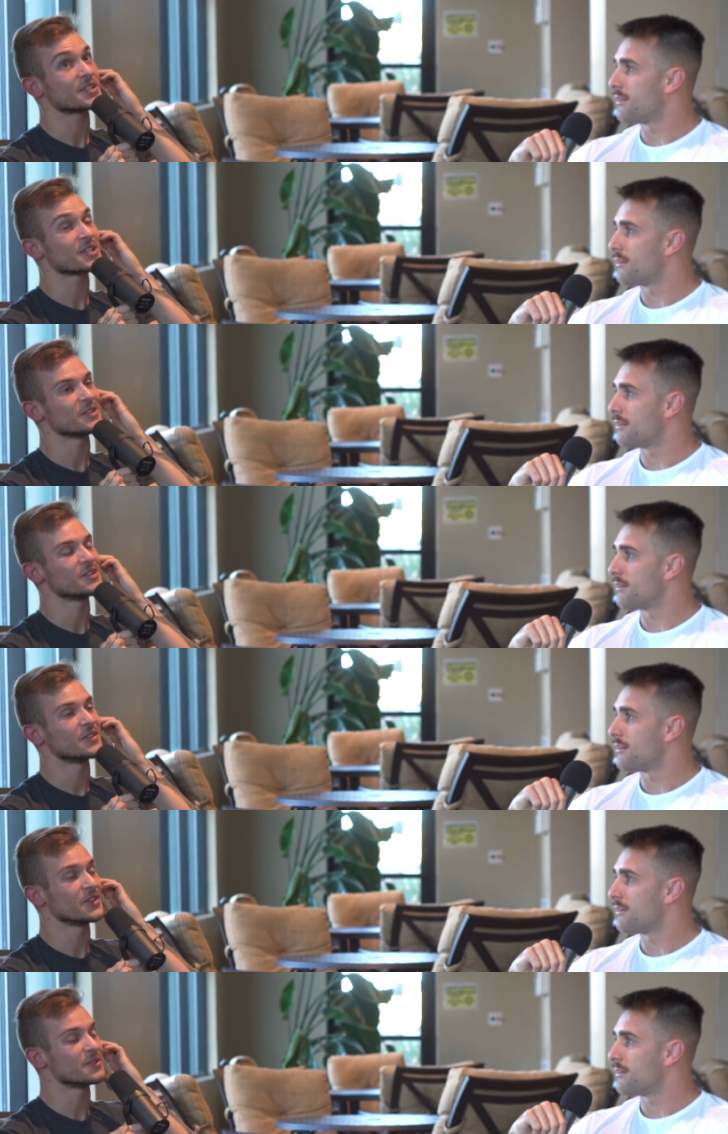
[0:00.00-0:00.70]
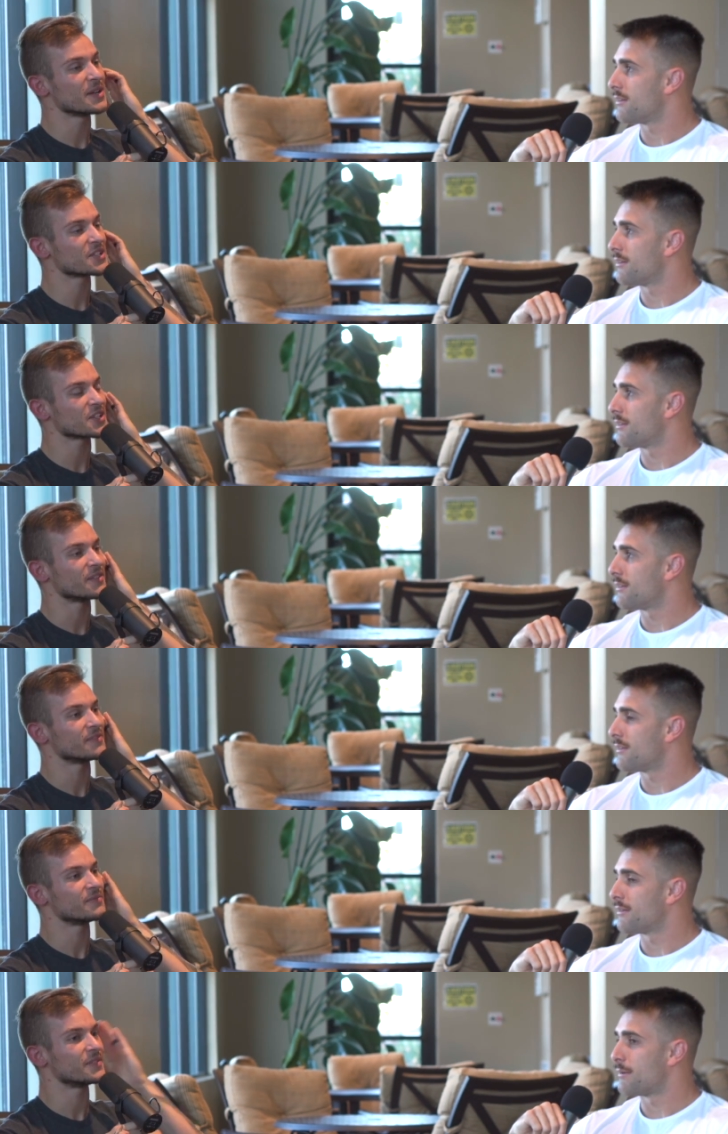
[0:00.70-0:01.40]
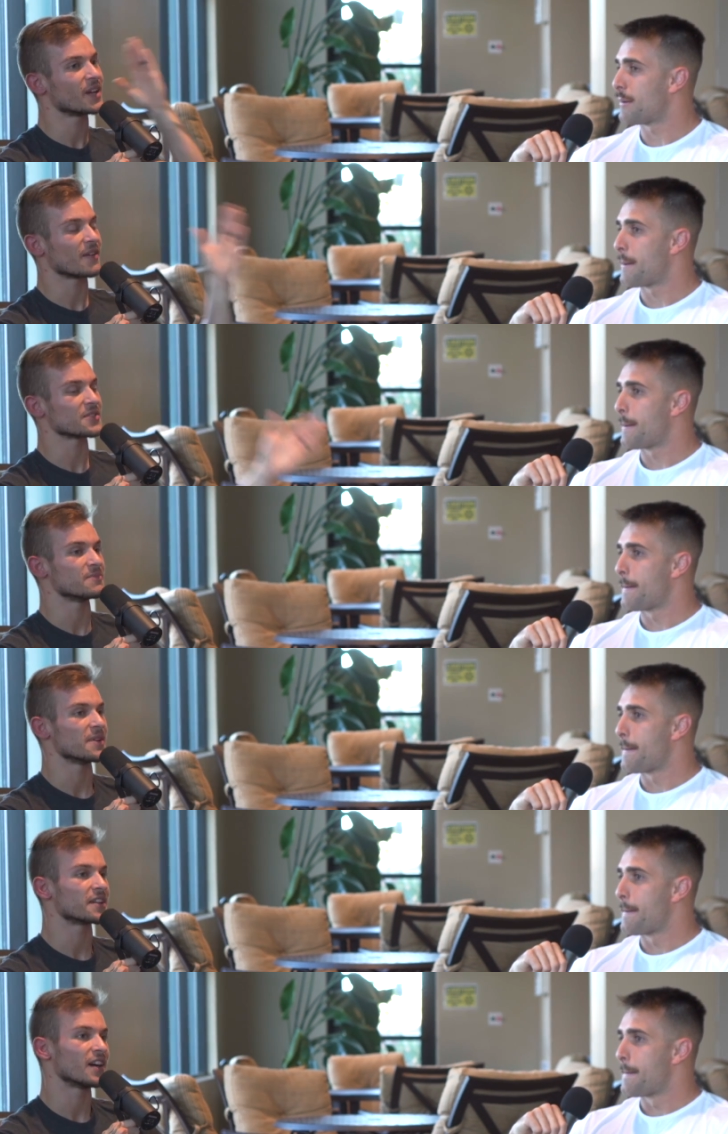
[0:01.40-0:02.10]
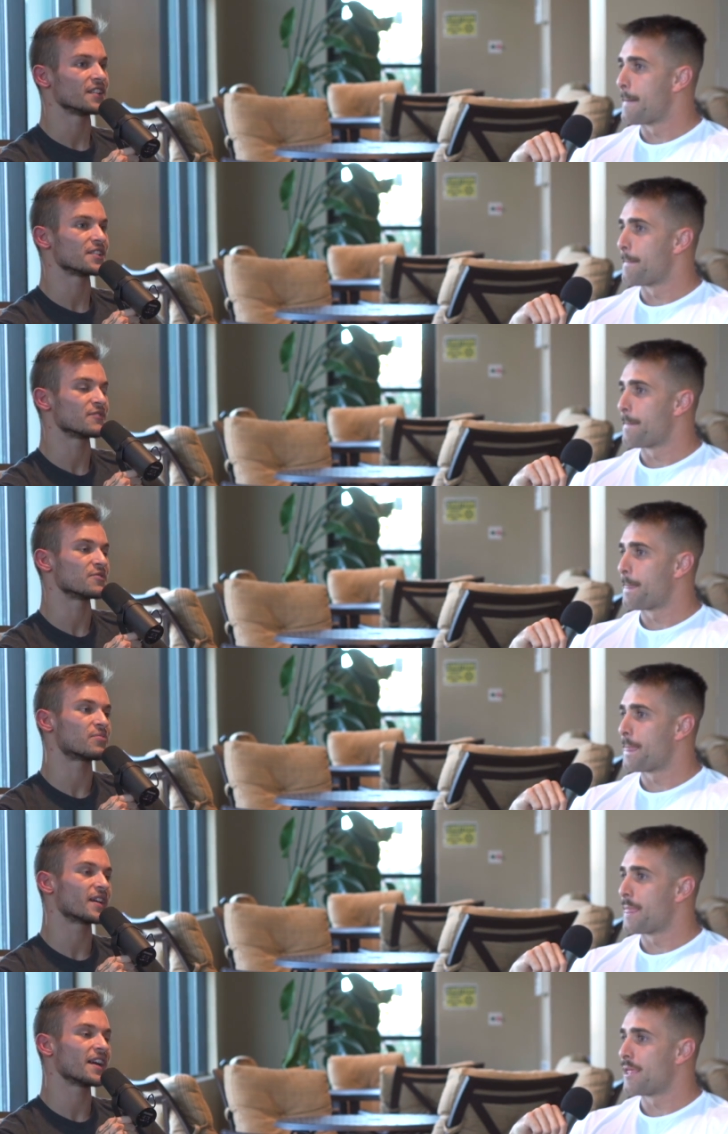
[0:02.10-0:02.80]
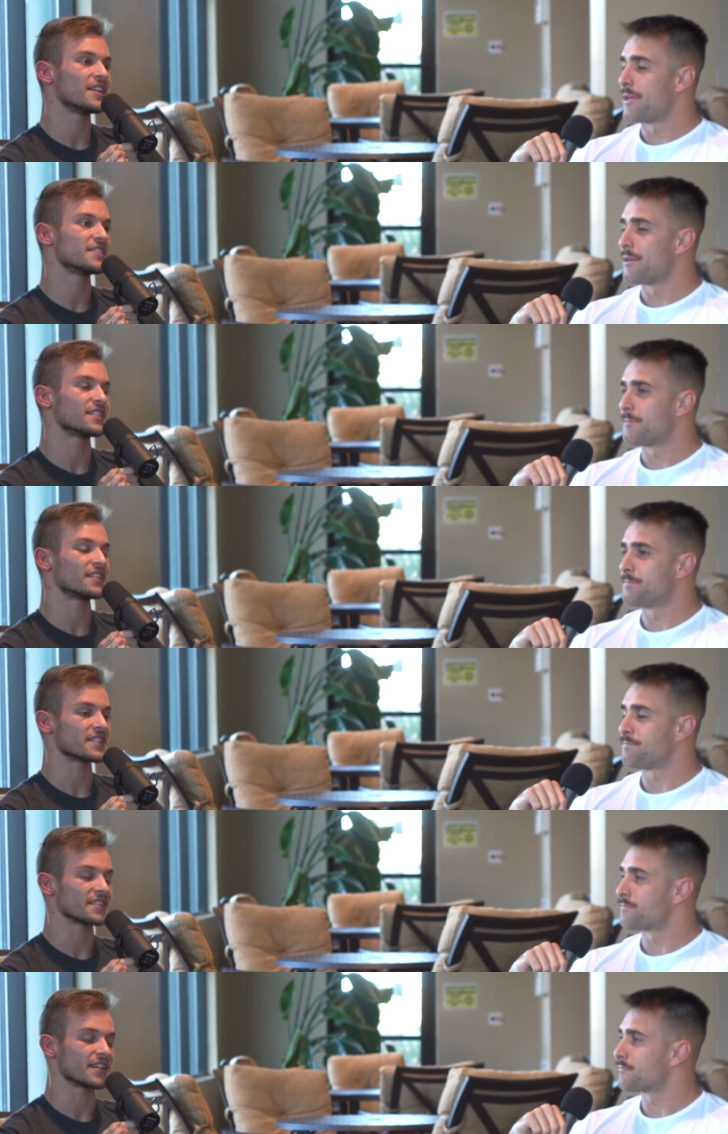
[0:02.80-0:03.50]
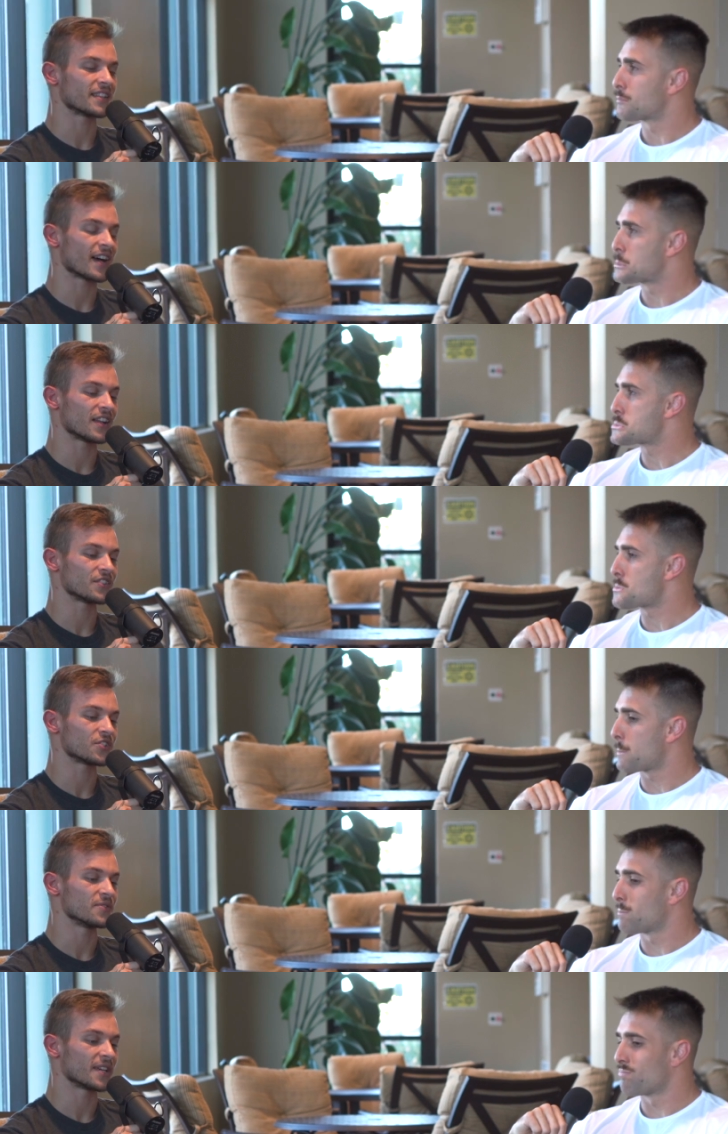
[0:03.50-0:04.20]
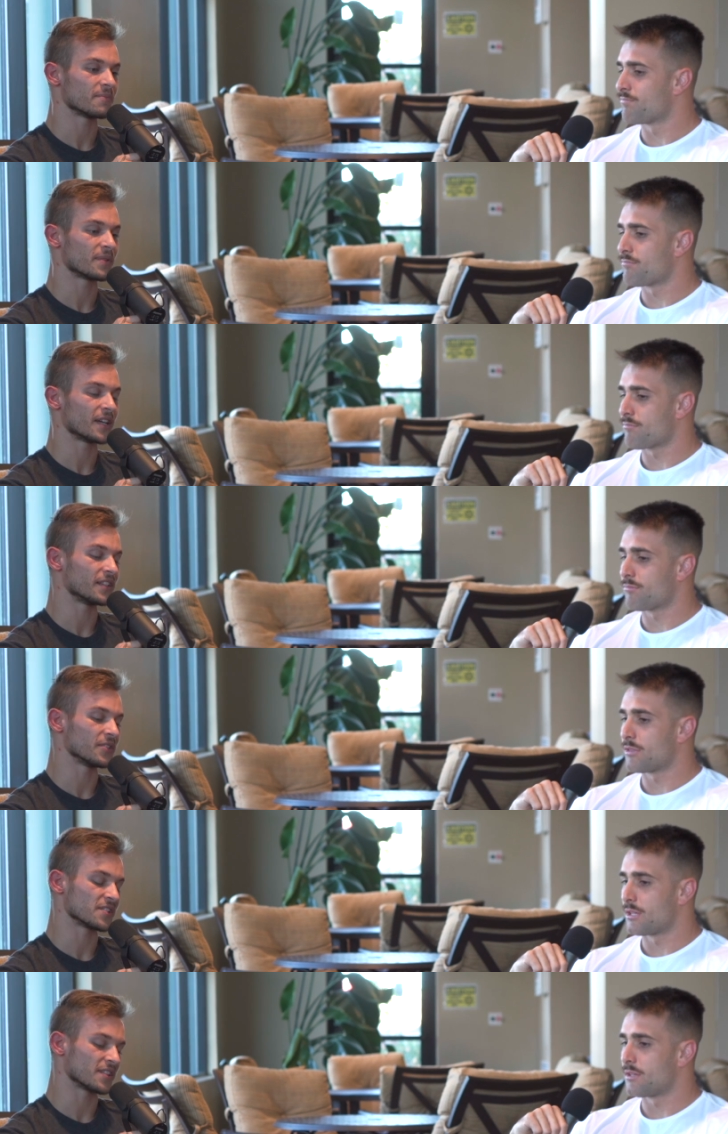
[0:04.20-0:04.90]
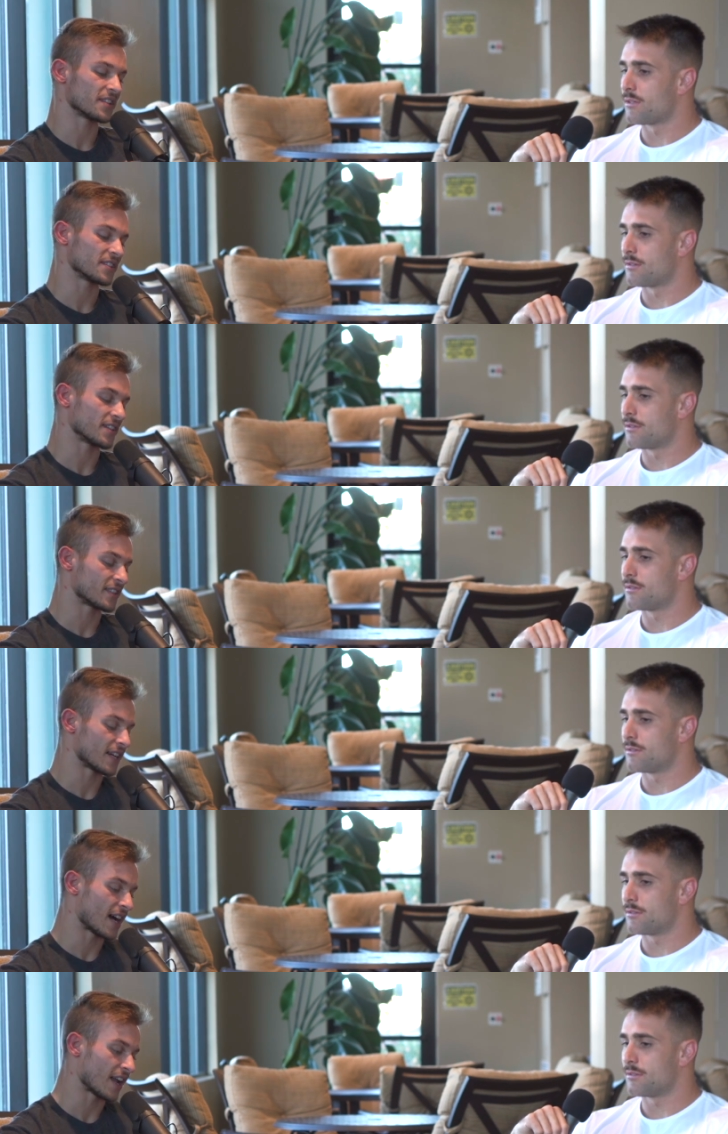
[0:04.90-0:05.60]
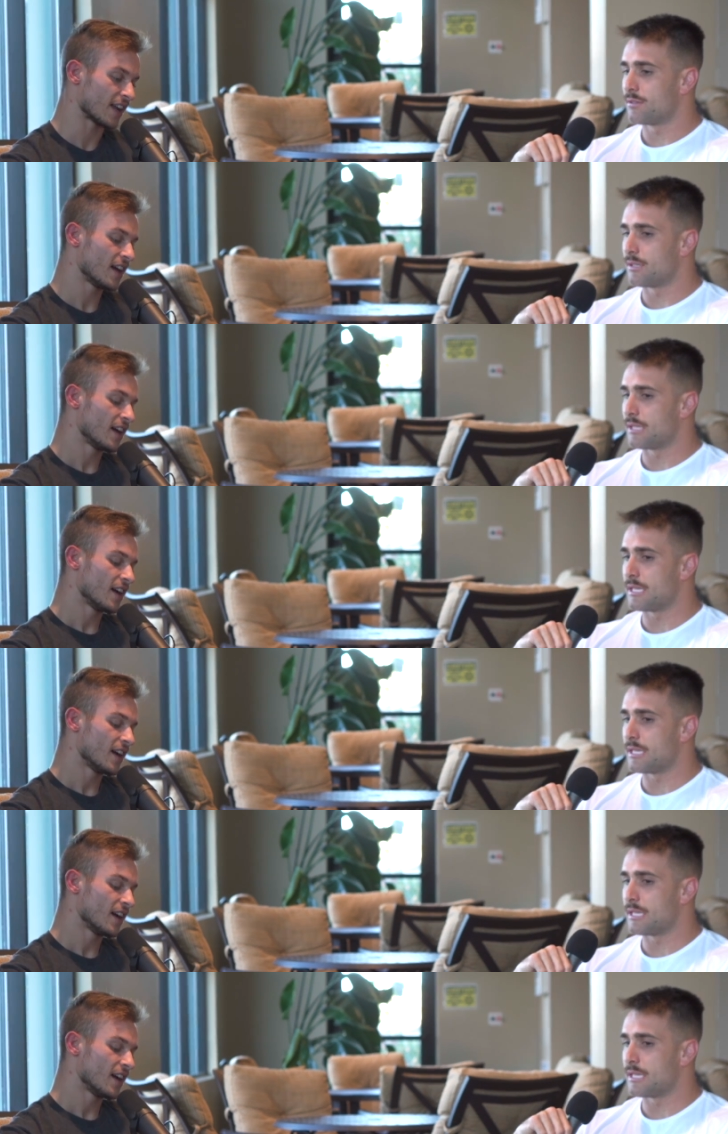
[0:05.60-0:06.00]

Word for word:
Speaker 1: So you know, you mentioned obviously make content for brands and things like that, and shoot campaign deals and things like that.